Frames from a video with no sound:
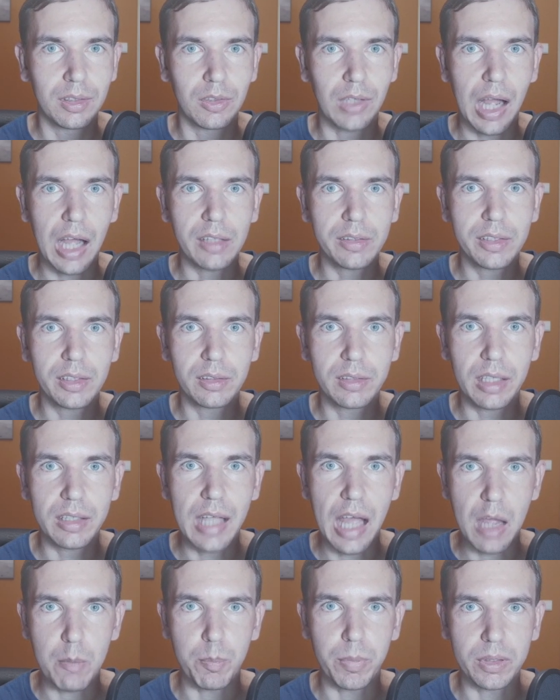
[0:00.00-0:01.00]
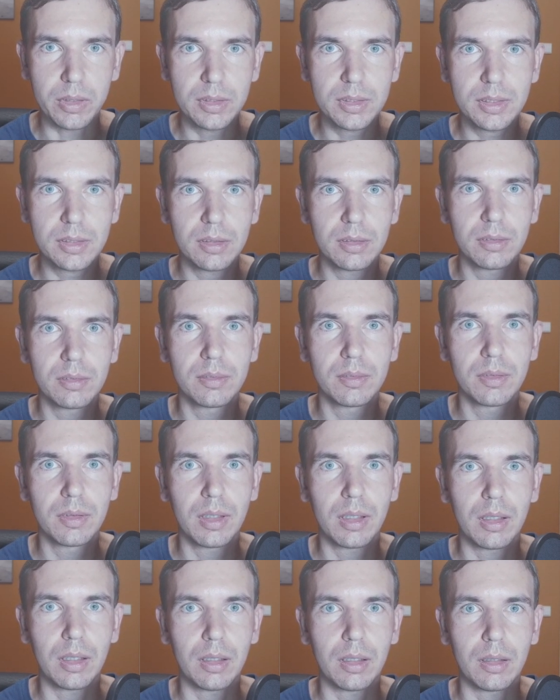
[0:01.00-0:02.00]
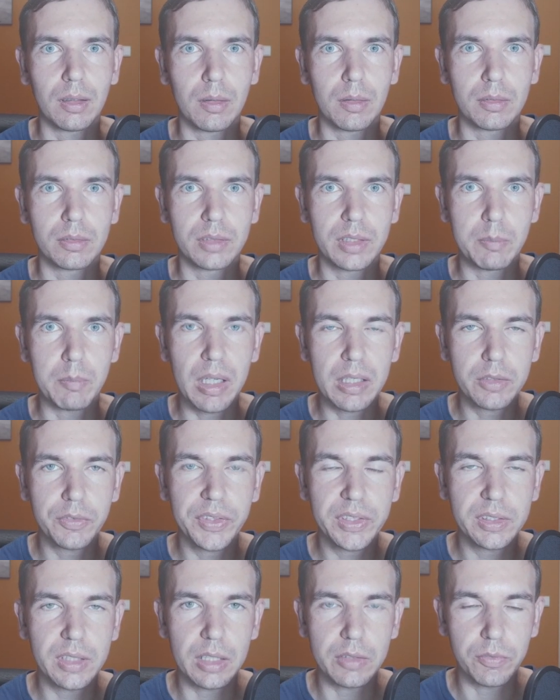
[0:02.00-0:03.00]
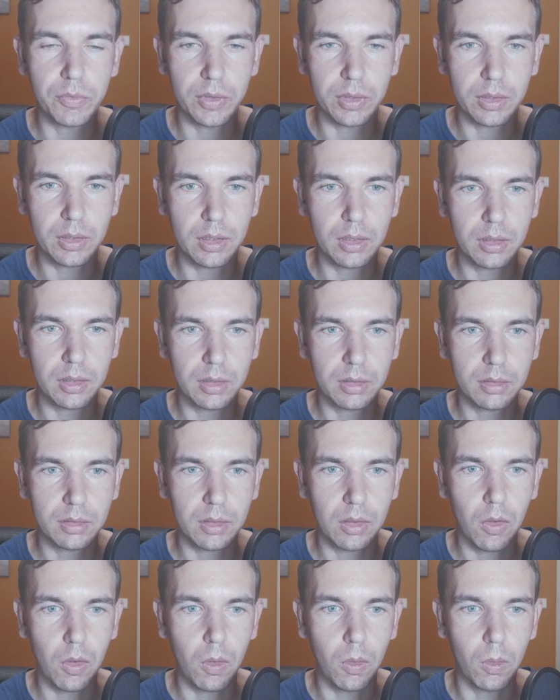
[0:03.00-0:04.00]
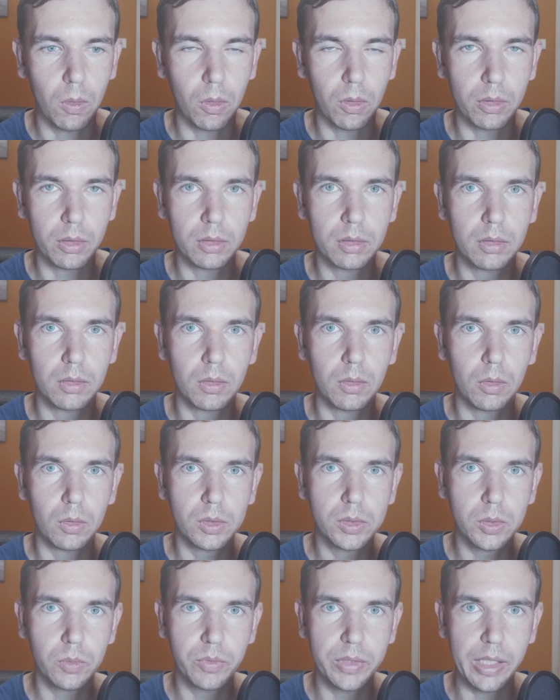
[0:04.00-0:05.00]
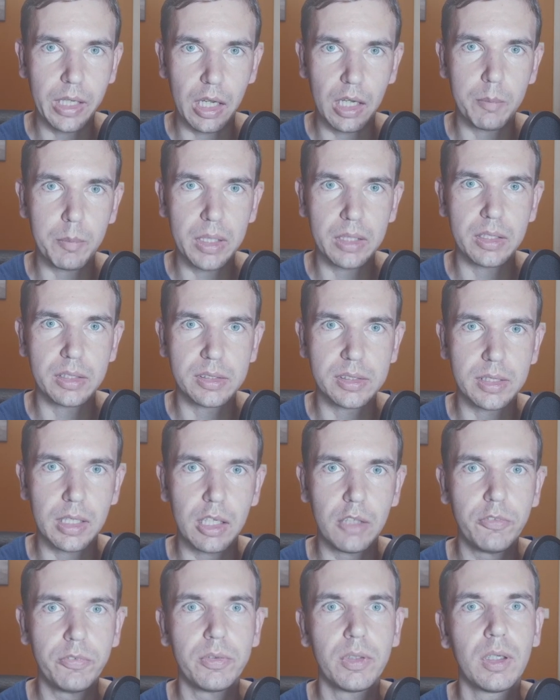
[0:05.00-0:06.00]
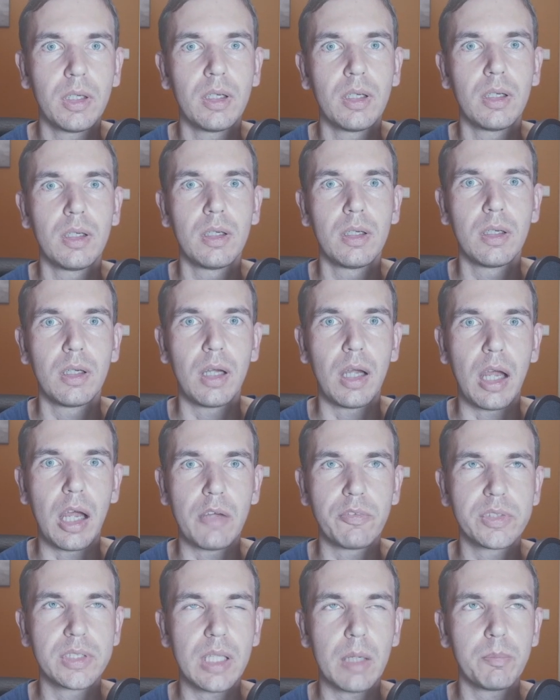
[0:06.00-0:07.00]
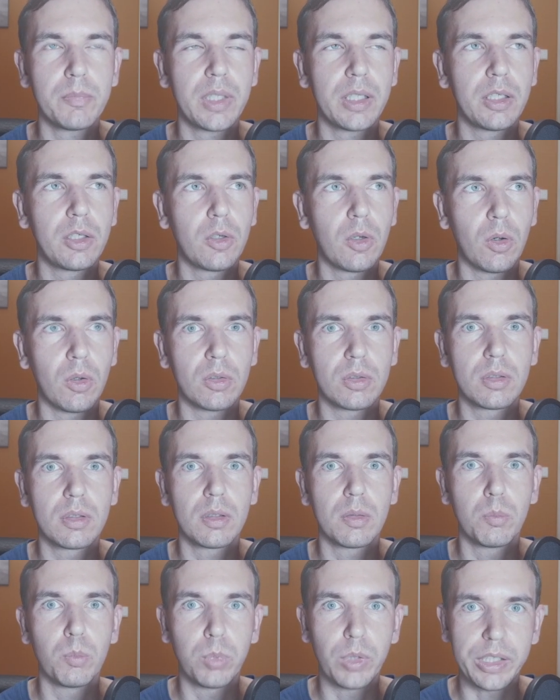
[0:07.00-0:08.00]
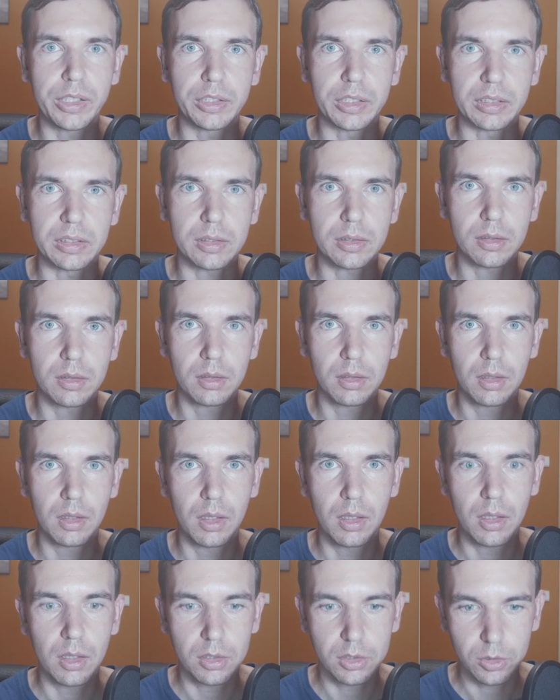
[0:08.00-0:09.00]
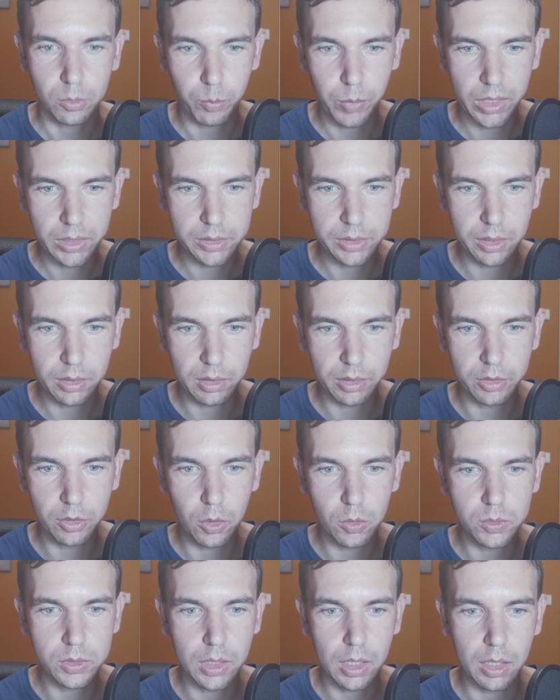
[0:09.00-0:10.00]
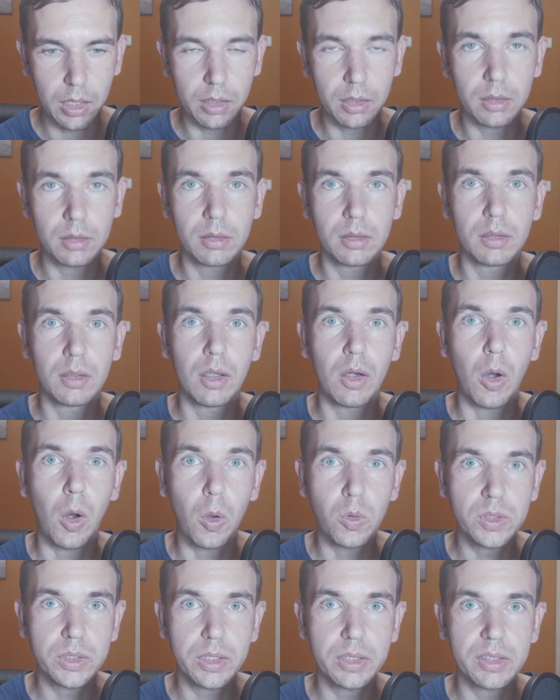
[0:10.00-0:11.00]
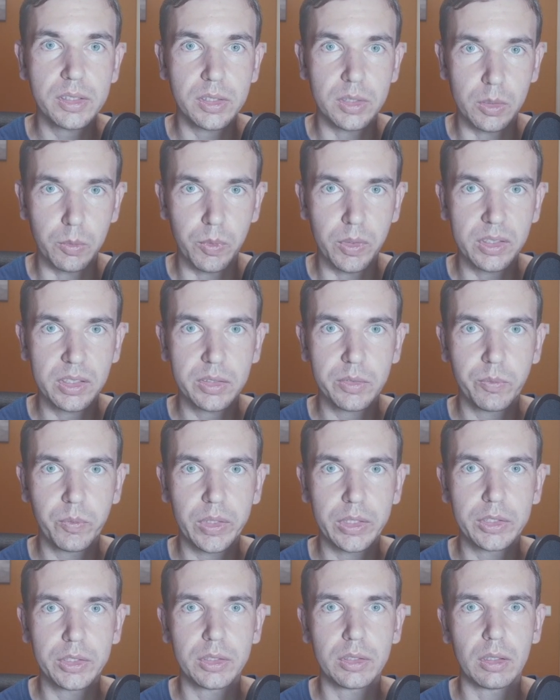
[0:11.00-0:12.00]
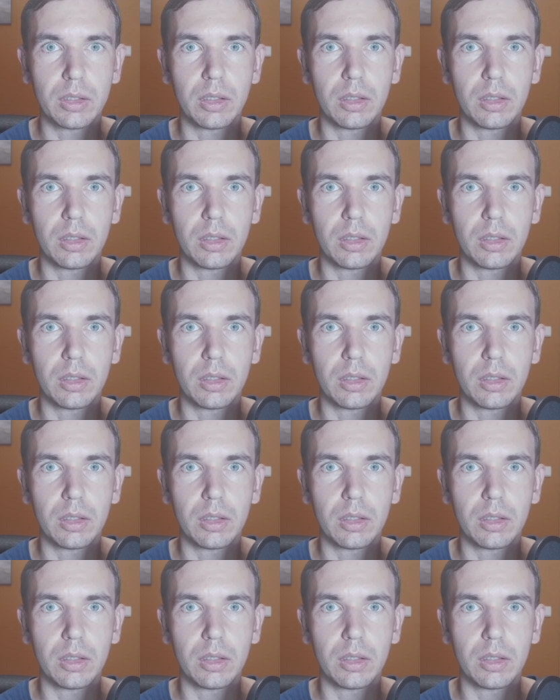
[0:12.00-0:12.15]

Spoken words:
until that happens, the Matrix network or also the Element itself have something called bridges. So basically those are hosted servers which